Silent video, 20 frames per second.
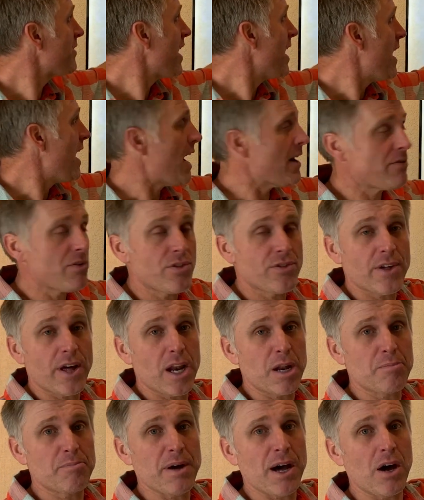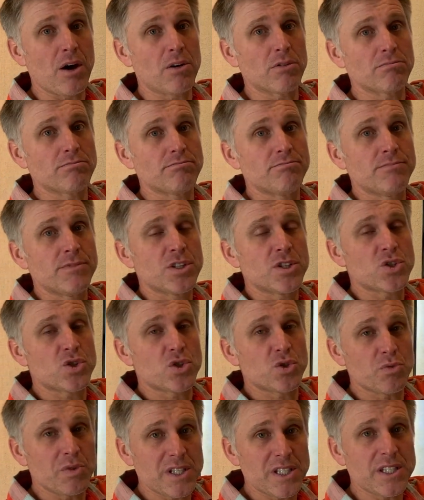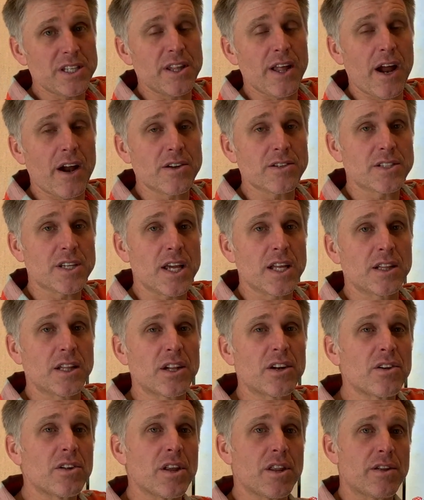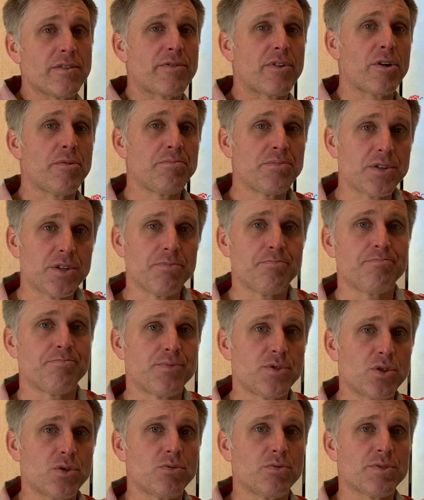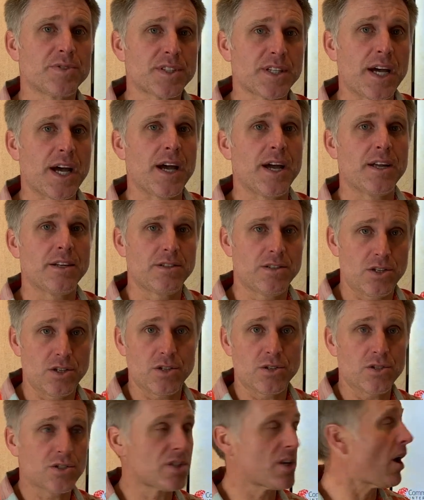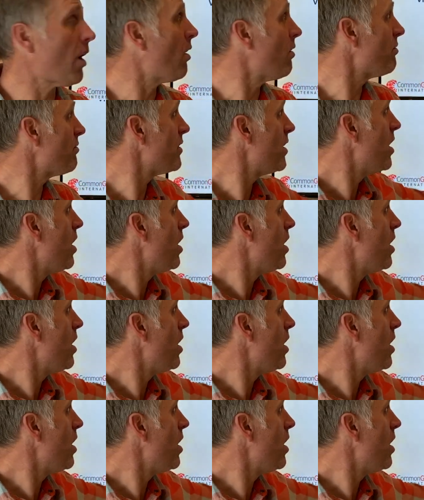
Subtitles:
Have you thought about suicidarse, literally the verb to suicide yourself,